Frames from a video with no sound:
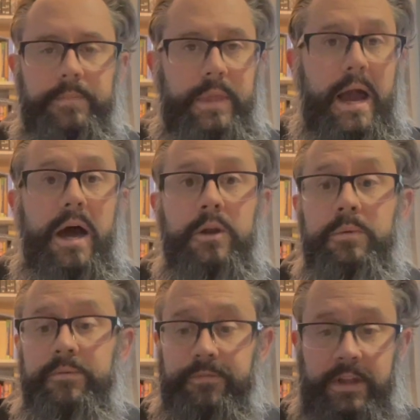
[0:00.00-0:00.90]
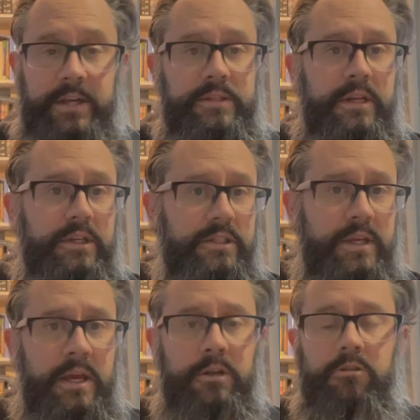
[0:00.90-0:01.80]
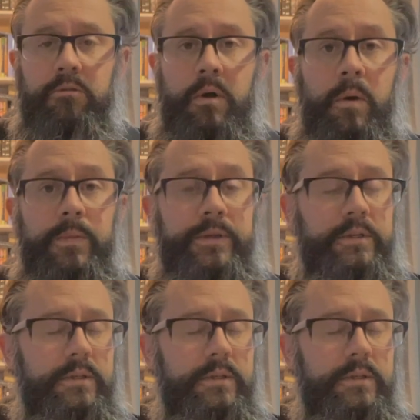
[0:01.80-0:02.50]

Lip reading: how do we flex and extend throughout